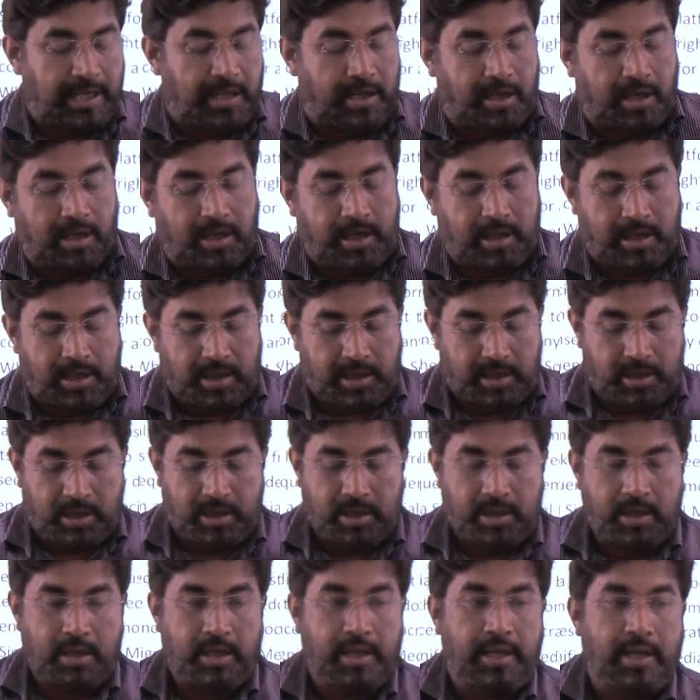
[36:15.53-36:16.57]

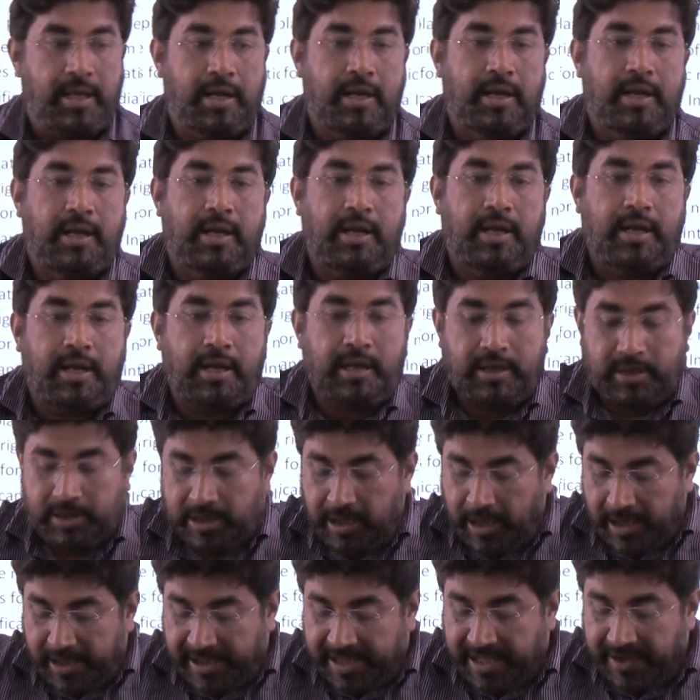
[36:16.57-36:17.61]

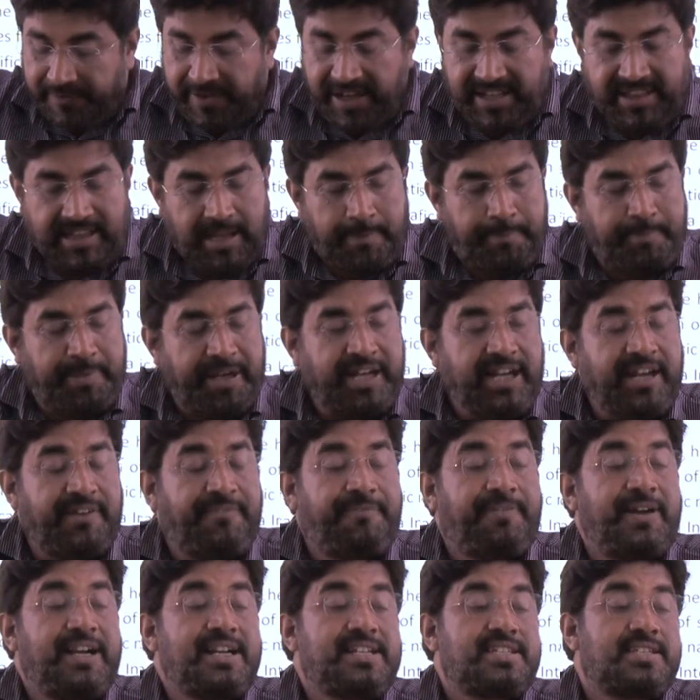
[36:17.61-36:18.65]
the giving the
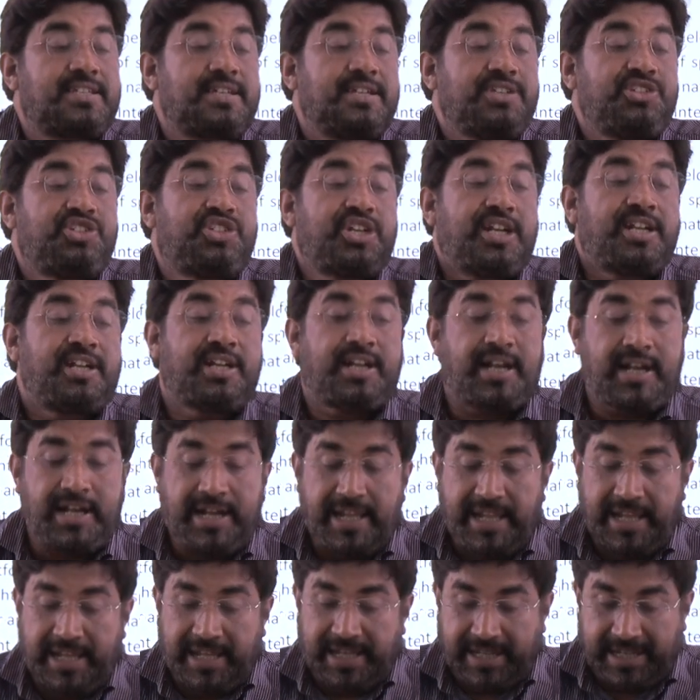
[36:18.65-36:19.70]
benefits
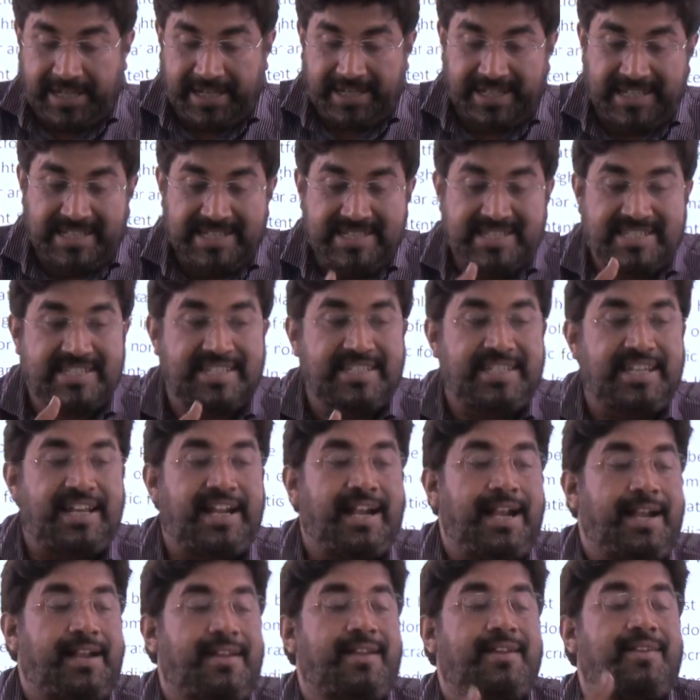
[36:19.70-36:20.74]
generally
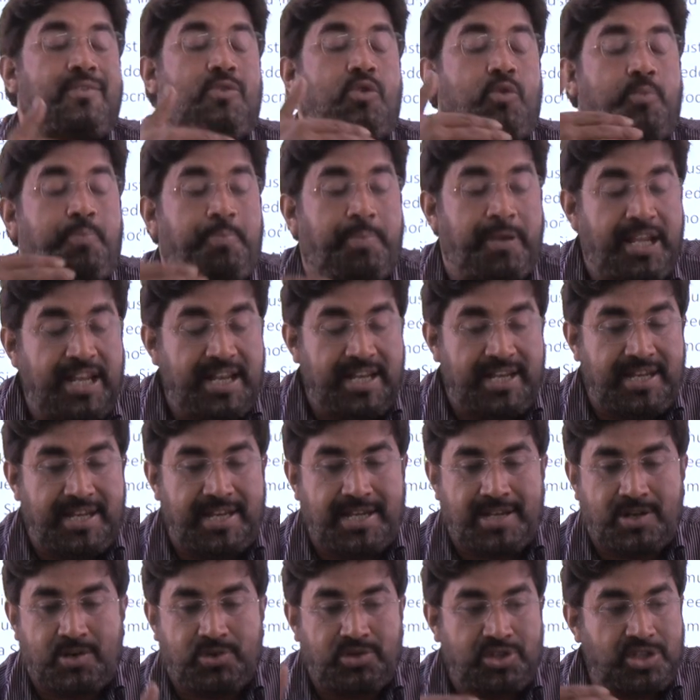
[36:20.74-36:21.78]
enunciate an
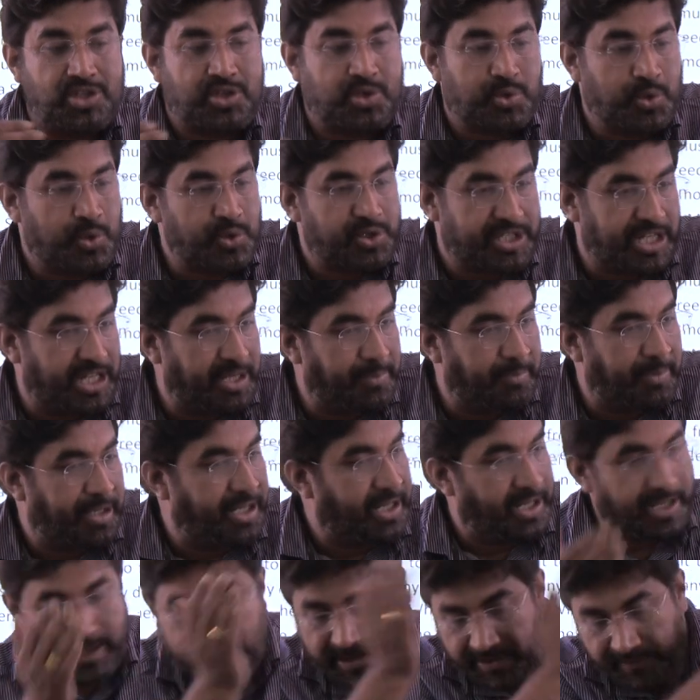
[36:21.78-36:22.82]
opinion on the social
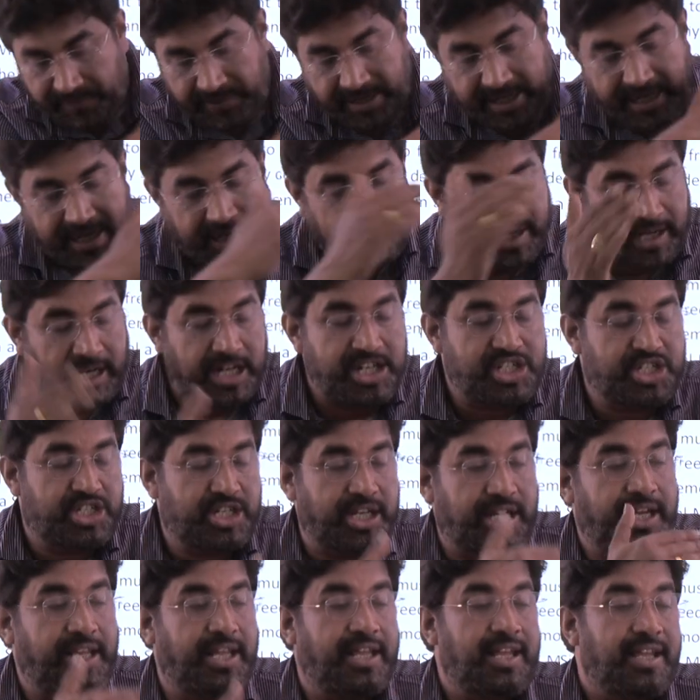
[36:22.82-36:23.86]
media where
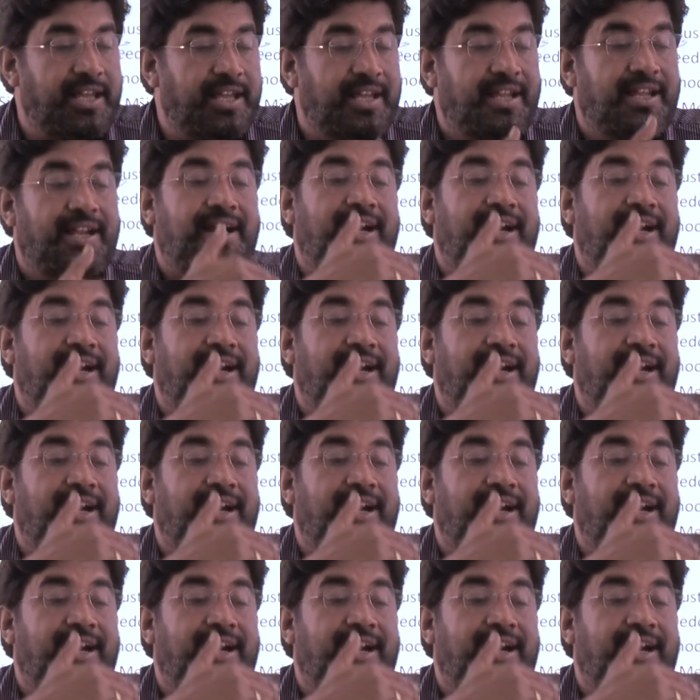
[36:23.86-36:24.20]
largely